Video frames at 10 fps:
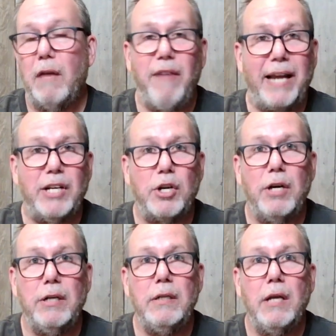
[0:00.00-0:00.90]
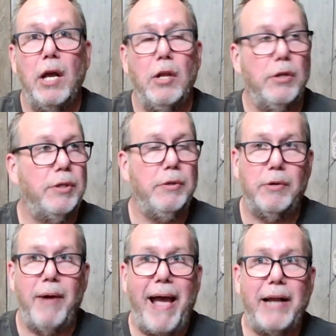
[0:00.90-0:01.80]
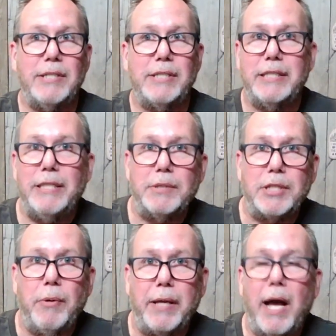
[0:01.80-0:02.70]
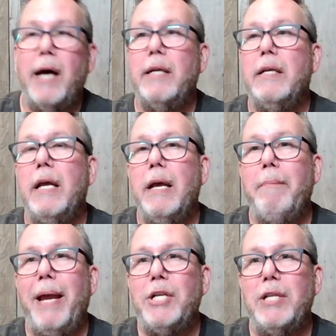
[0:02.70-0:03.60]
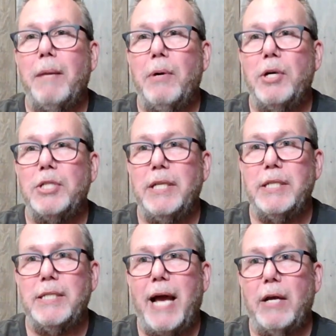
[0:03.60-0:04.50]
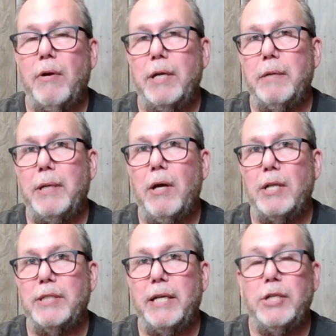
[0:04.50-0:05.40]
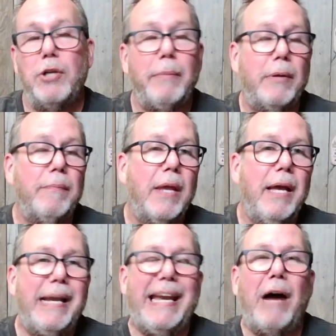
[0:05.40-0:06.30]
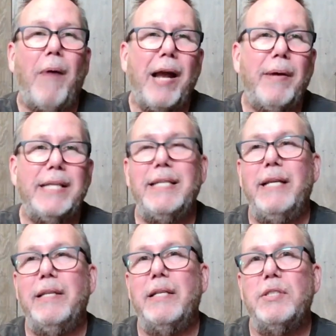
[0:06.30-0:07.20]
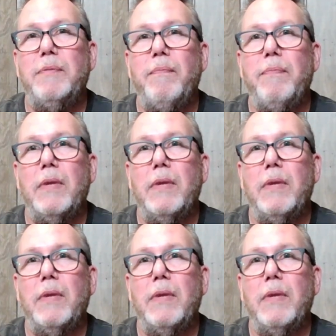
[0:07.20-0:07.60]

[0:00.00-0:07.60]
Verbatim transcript: Find a curtain, look through the cracks, see what's going on, make sure that person is not going to be causing any trouble. Now, why do I say this?